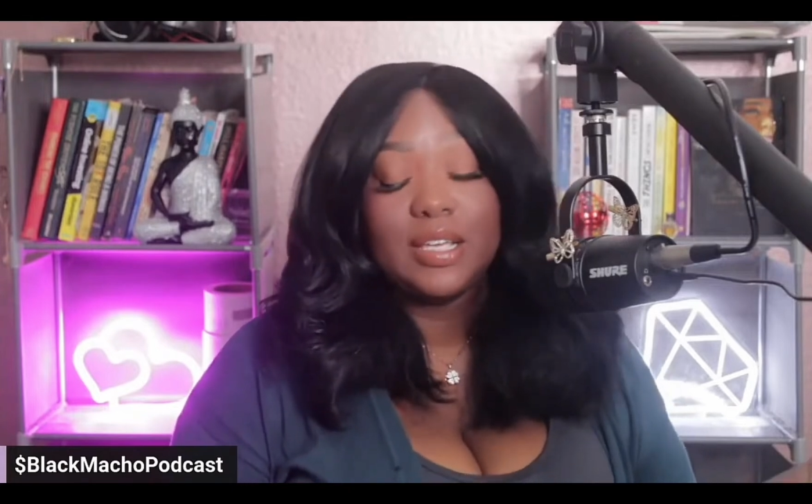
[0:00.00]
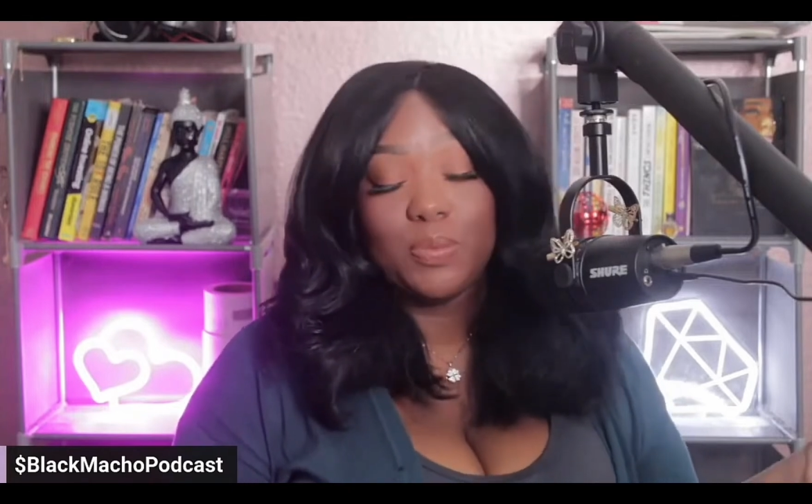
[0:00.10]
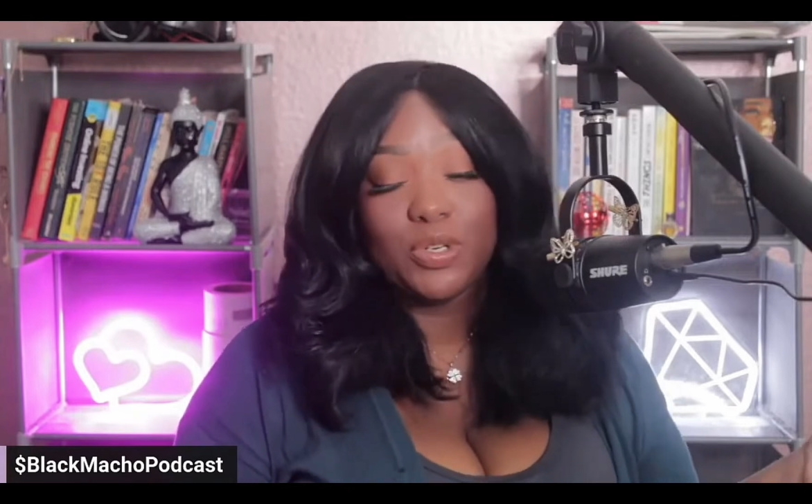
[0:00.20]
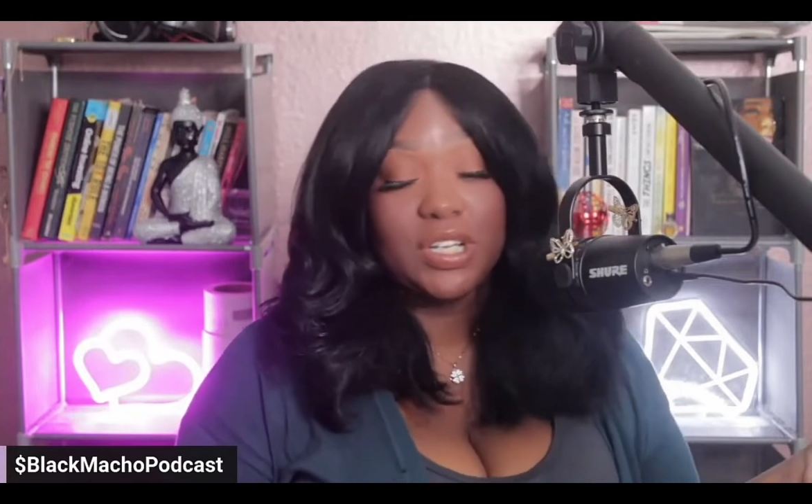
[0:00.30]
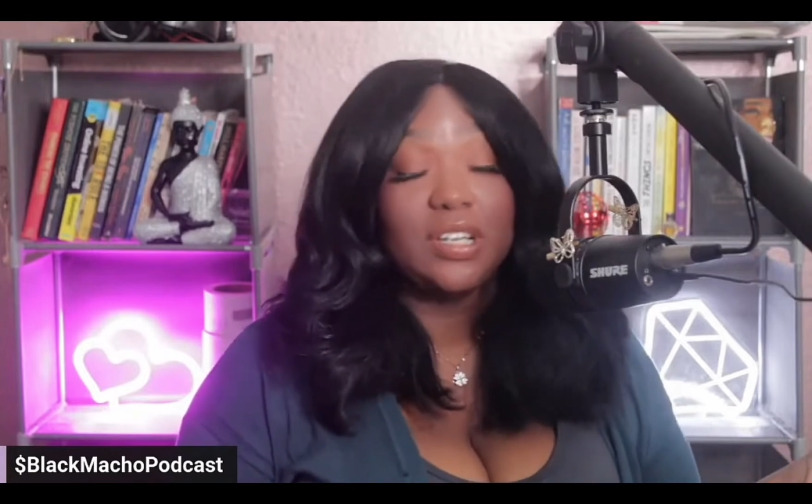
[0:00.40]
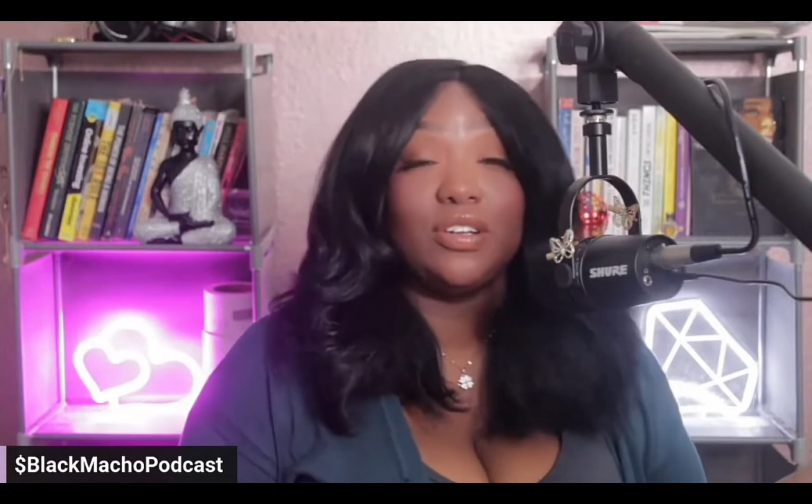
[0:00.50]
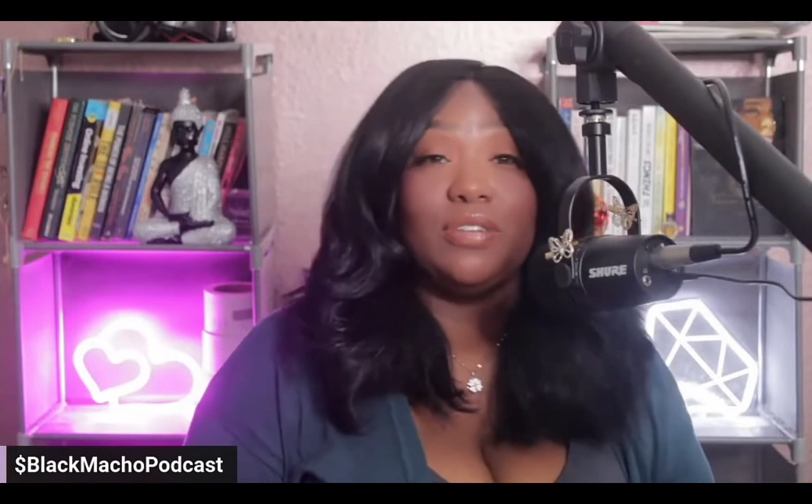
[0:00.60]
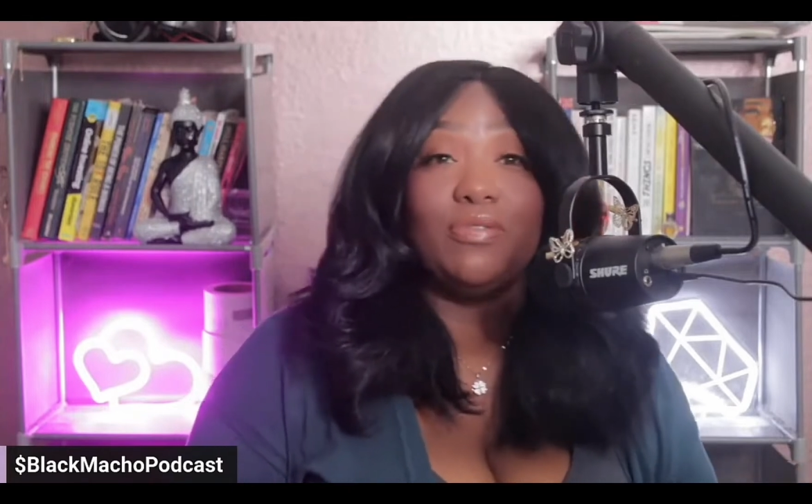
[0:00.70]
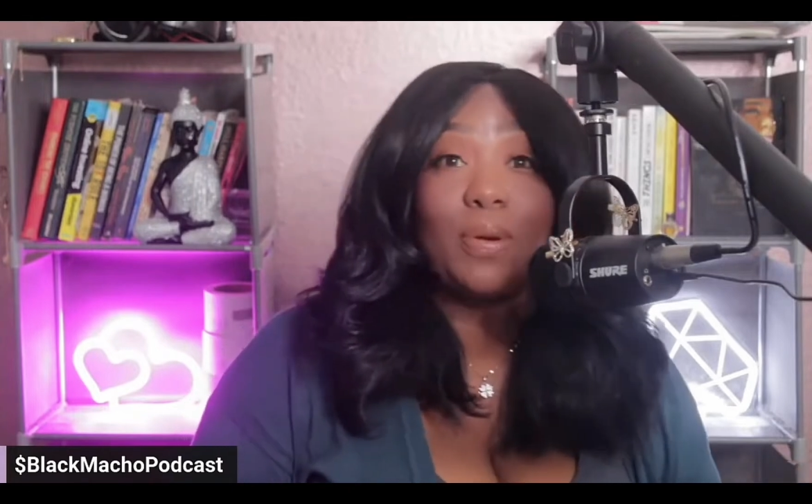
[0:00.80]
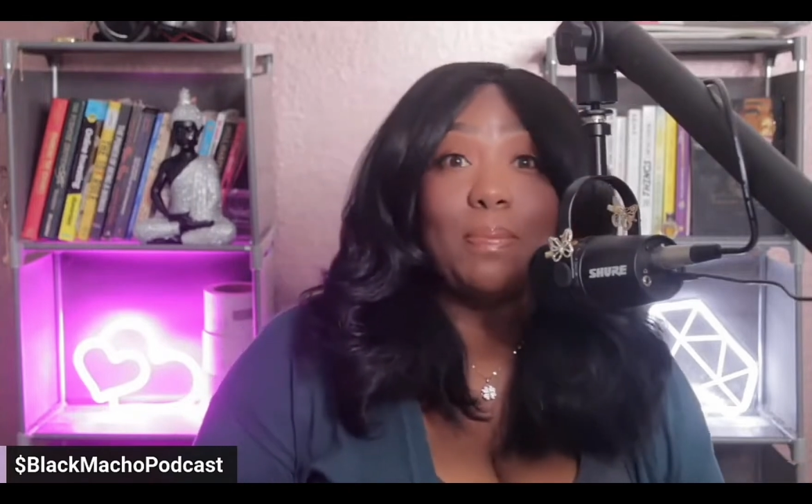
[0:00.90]

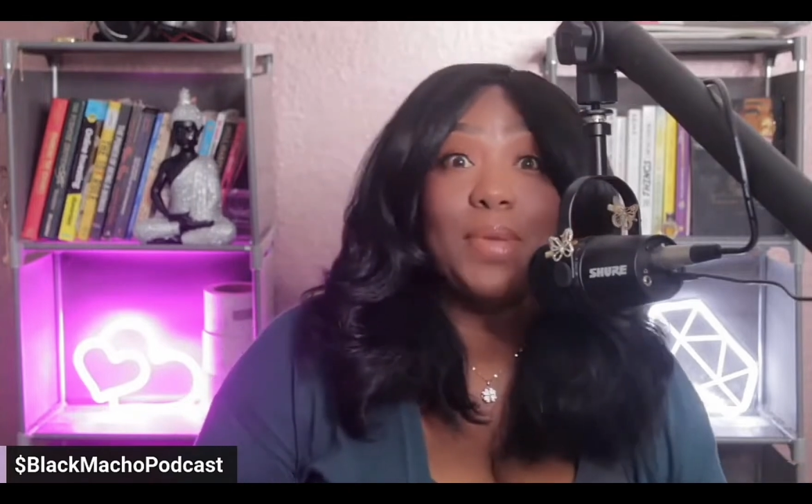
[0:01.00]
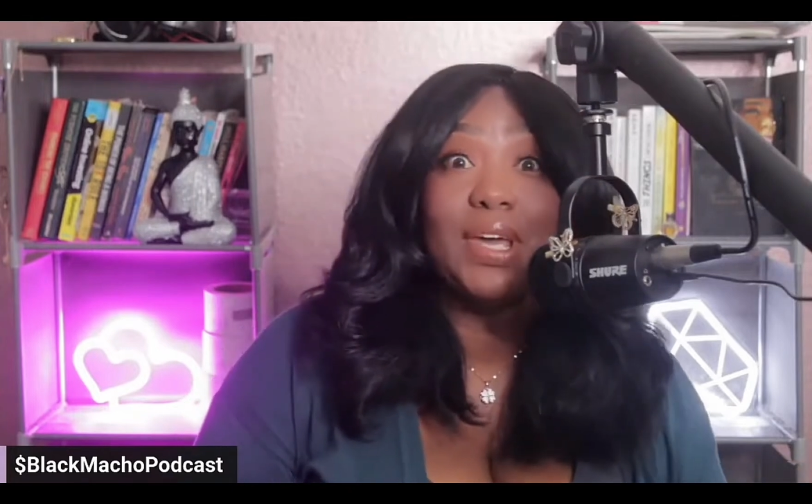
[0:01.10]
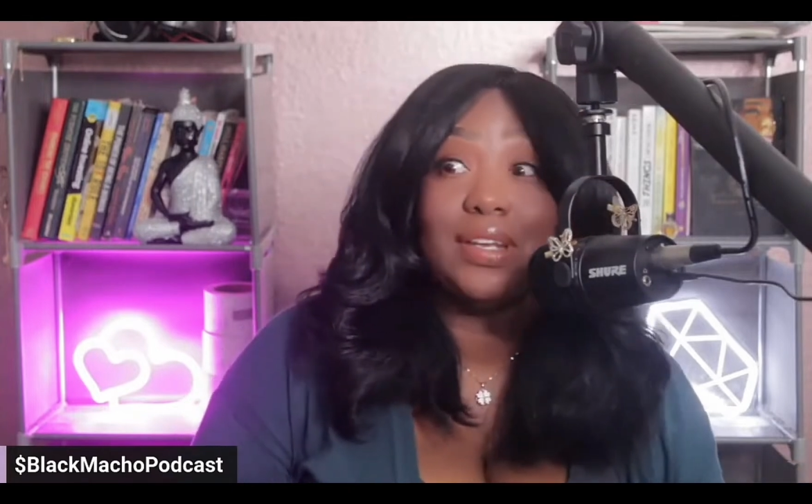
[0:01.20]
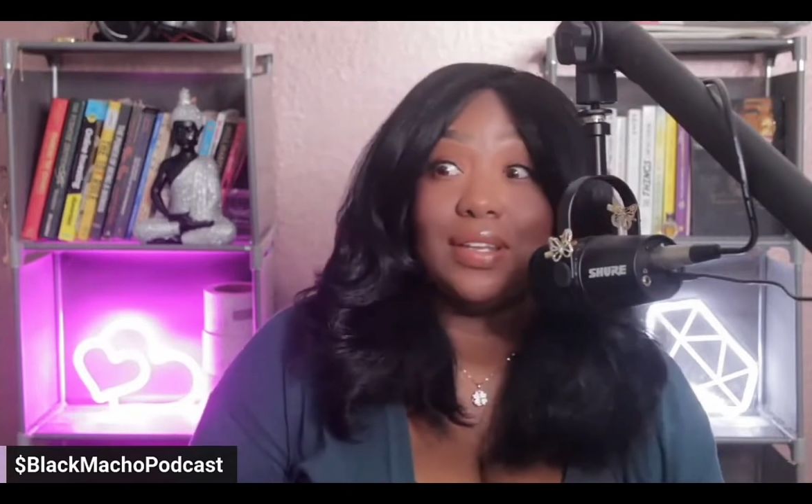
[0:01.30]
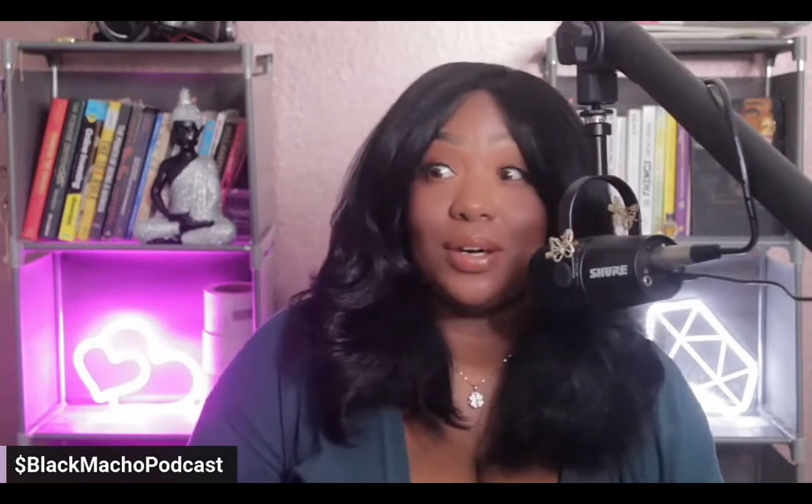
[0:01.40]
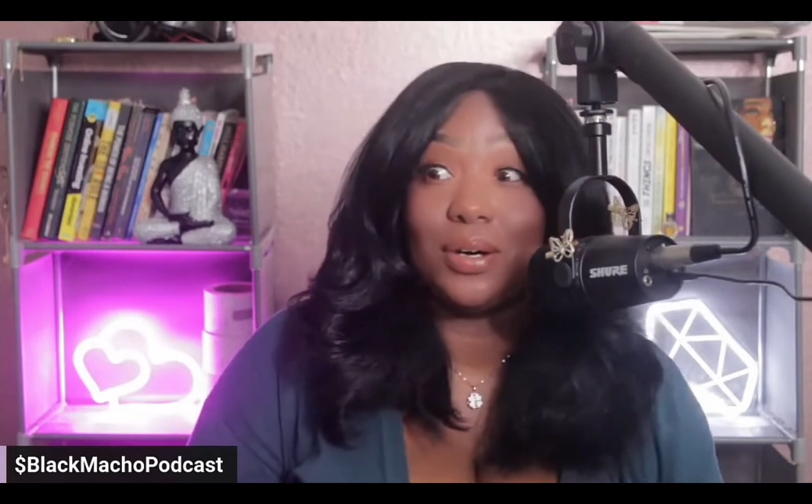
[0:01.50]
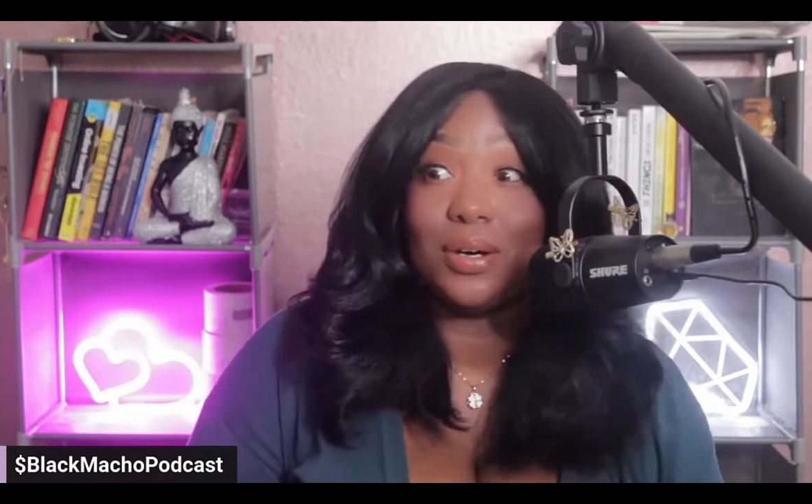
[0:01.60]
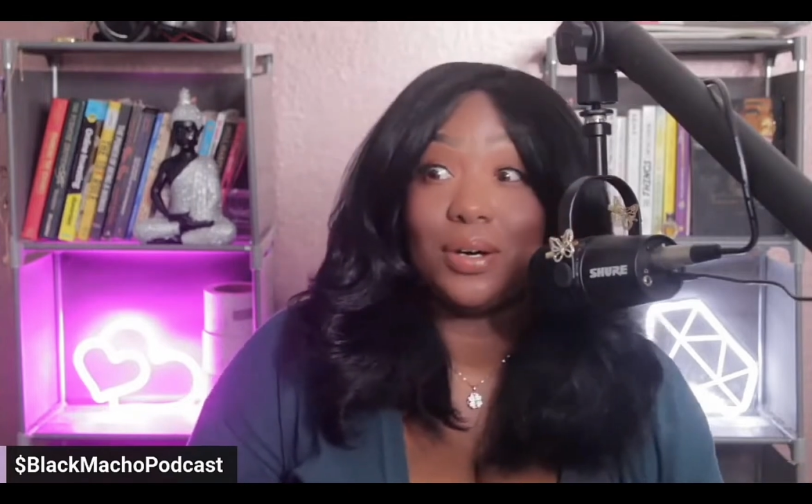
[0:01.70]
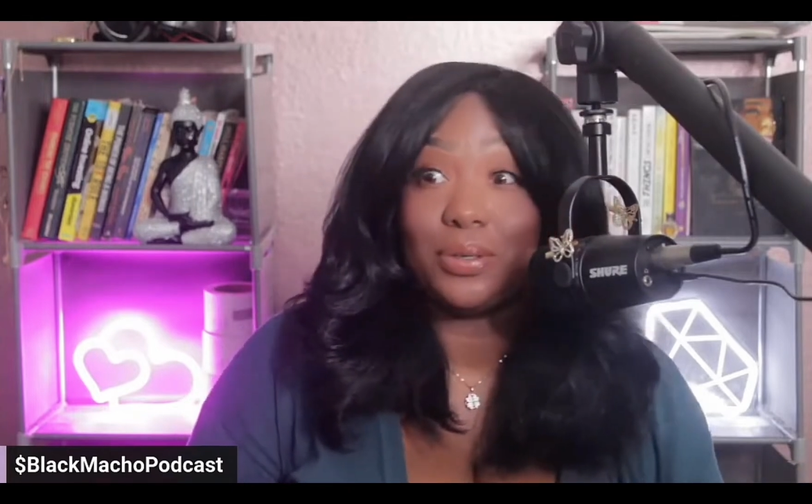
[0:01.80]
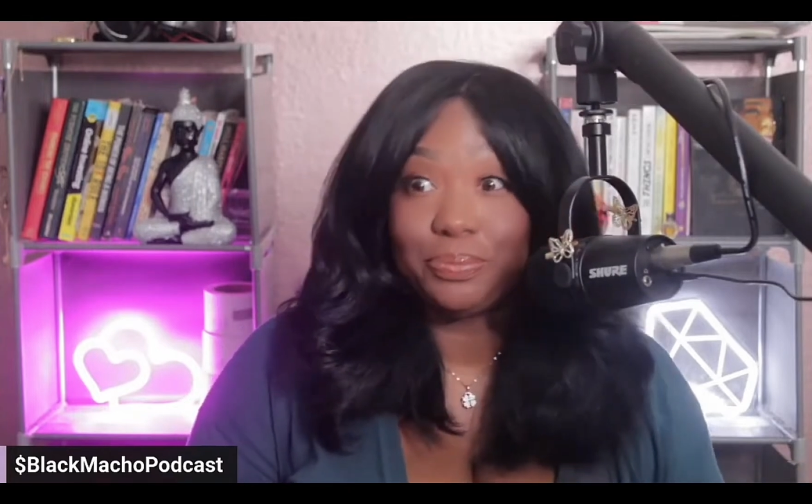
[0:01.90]
particularly from men though